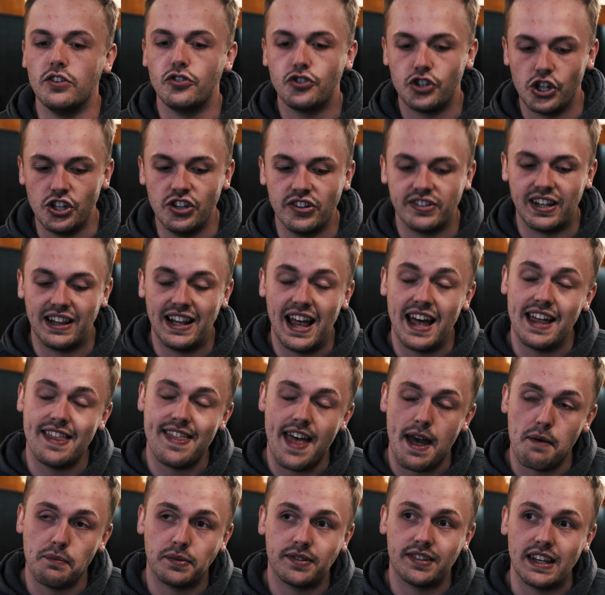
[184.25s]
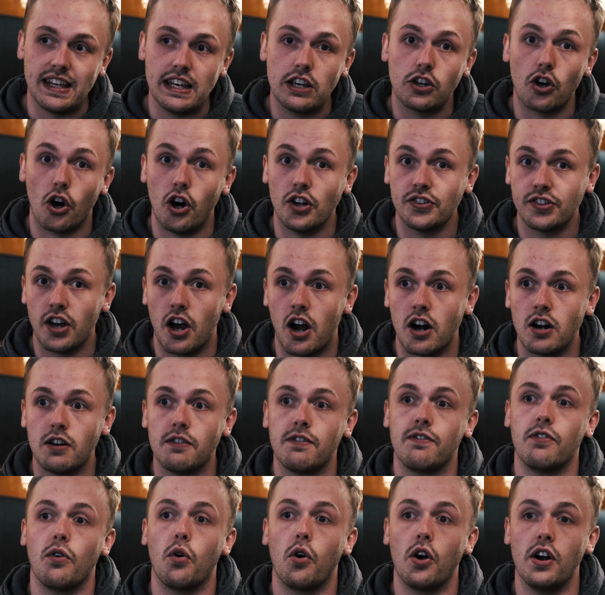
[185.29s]
students and letting them see God's heart
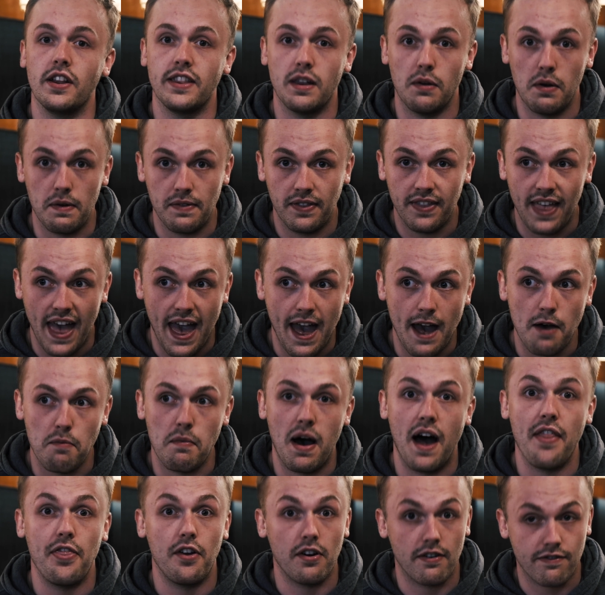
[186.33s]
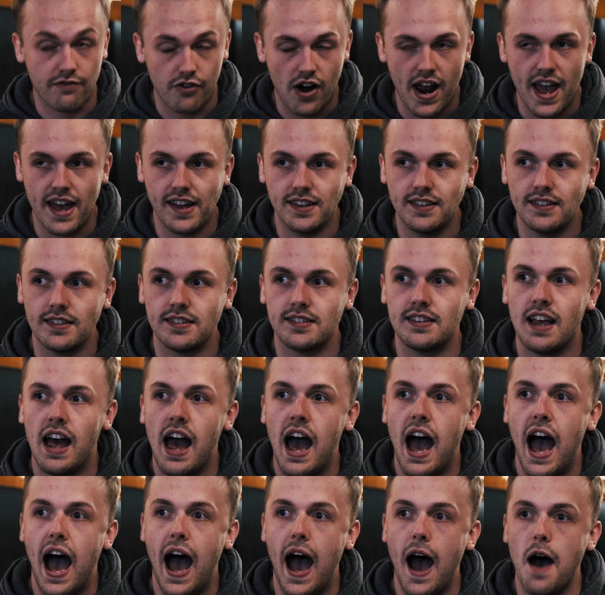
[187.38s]
for them and their friends
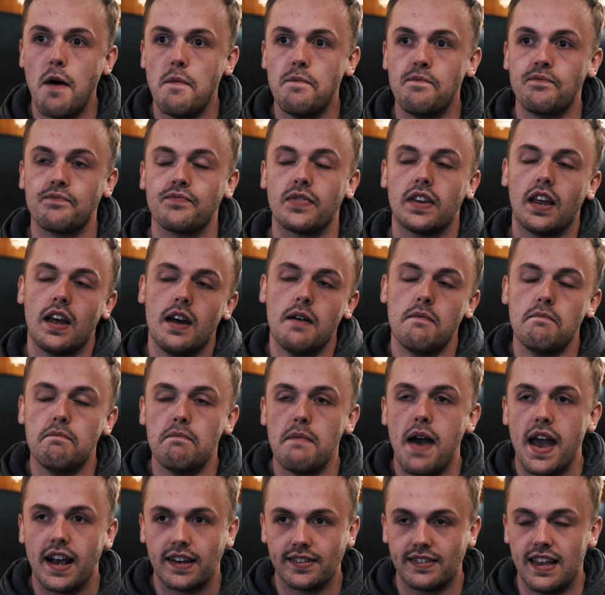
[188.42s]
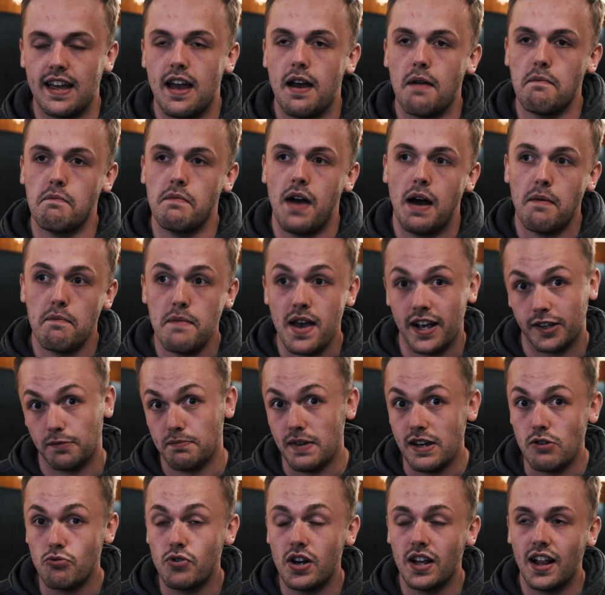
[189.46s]
makes
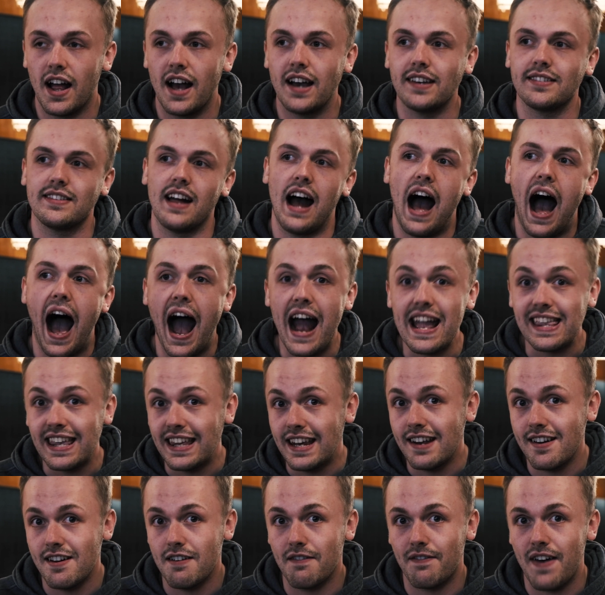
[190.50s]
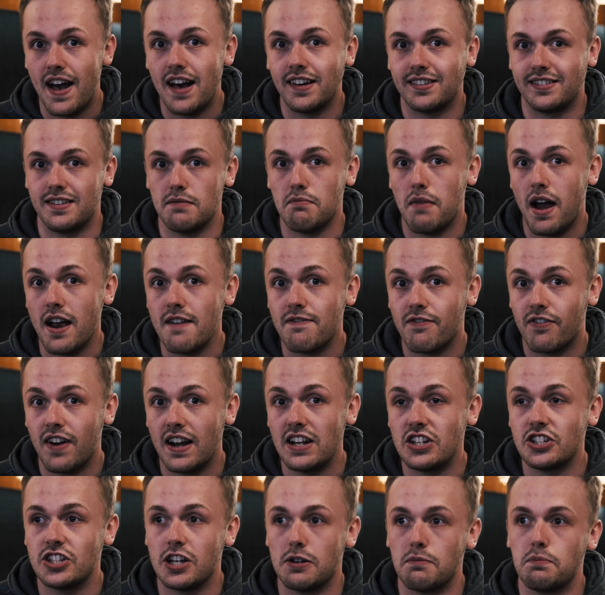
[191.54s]
me realize that I need to invest in my
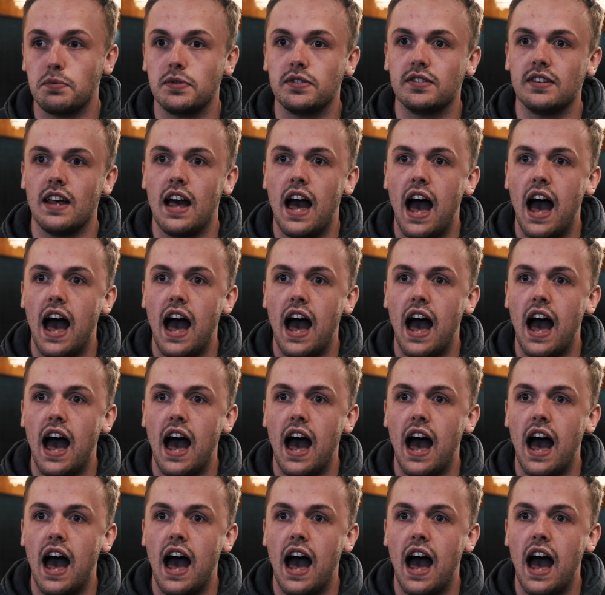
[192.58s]
friendships,